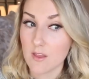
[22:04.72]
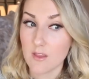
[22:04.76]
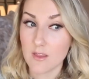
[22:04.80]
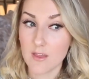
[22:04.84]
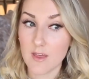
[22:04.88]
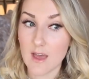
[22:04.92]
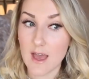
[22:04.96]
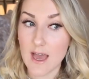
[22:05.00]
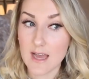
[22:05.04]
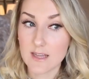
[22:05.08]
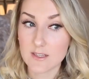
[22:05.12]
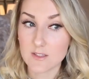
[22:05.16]

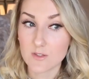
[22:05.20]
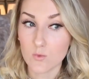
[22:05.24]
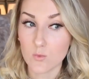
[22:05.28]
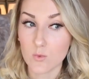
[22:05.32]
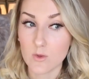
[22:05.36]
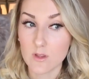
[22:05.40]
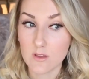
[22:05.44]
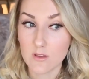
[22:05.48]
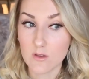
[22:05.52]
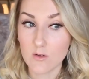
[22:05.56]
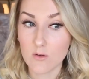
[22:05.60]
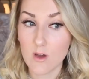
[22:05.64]
that
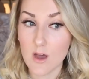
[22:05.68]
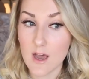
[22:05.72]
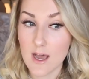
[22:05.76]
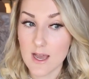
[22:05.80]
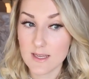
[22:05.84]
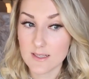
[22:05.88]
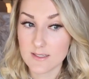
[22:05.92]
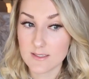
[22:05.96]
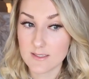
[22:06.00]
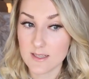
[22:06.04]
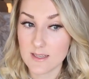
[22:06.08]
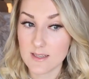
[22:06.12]
with you
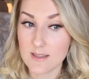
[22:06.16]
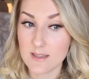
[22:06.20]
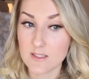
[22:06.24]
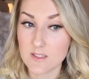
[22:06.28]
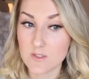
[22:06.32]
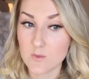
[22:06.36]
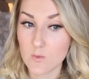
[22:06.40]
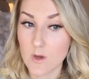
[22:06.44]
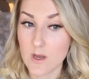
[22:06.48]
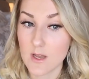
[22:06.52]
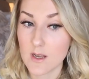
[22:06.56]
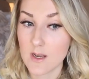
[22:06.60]
guys in
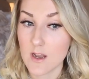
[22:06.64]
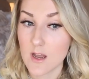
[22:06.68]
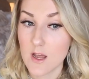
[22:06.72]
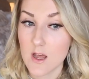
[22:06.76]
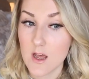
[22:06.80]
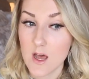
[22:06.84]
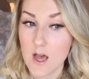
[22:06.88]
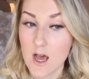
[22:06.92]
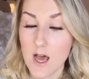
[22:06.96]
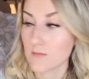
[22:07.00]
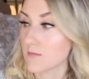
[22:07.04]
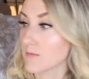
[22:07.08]
this one.
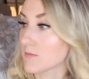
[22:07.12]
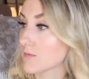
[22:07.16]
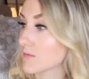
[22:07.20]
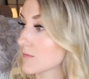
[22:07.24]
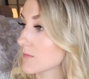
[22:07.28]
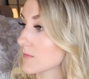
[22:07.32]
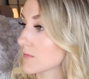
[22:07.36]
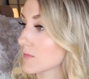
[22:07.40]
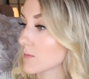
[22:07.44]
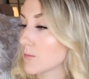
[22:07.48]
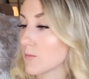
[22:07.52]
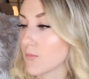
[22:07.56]

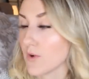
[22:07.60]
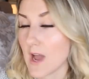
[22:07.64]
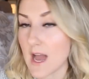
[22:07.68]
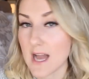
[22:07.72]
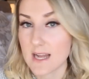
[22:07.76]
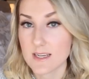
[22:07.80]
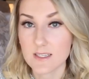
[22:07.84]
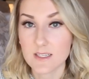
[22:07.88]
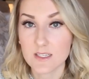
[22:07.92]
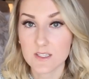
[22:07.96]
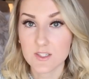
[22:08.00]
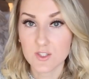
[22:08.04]

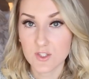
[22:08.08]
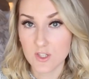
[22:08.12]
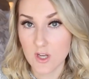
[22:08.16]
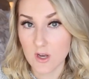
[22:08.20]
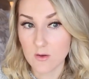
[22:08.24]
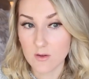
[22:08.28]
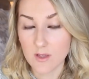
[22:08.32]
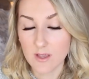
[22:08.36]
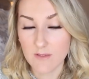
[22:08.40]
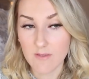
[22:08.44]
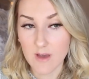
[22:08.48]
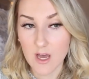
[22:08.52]
Practice,
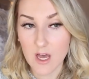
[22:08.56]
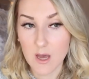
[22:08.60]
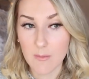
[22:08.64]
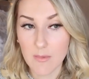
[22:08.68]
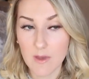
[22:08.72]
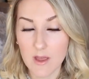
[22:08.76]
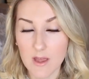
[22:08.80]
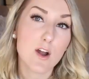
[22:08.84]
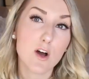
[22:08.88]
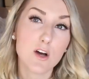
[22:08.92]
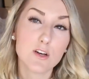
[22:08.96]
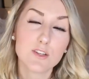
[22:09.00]
don't give up,
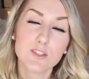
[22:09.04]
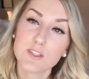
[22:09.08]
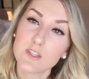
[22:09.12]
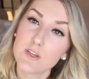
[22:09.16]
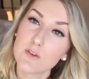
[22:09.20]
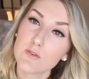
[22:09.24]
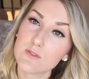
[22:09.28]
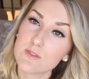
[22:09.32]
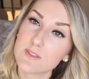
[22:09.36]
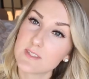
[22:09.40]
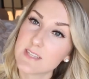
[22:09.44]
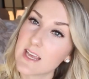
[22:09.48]
and
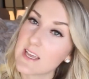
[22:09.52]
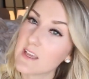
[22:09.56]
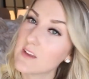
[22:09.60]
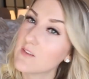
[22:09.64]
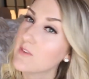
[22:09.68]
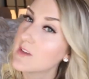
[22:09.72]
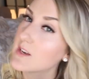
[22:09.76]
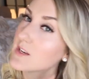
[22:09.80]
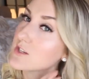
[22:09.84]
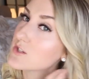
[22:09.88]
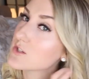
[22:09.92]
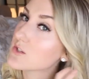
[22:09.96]
also take
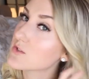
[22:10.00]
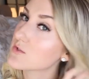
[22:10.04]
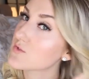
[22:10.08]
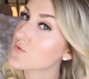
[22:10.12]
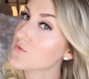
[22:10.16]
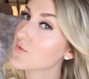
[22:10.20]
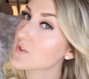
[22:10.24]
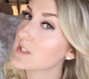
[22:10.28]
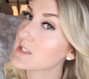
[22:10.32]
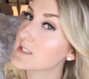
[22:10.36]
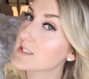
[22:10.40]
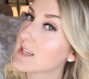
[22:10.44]
advantage of those
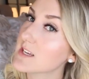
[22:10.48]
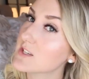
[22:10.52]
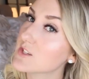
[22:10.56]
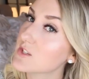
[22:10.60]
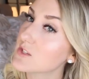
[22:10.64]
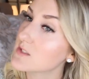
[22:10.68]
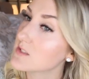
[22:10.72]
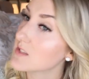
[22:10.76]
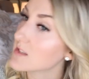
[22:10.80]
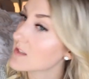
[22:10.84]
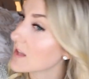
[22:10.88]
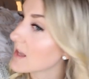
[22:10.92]
free
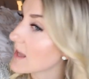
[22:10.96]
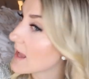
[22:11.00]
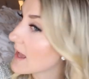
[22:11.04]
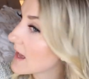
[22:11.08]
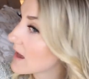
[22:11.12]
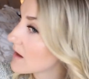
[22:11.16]
sessions that they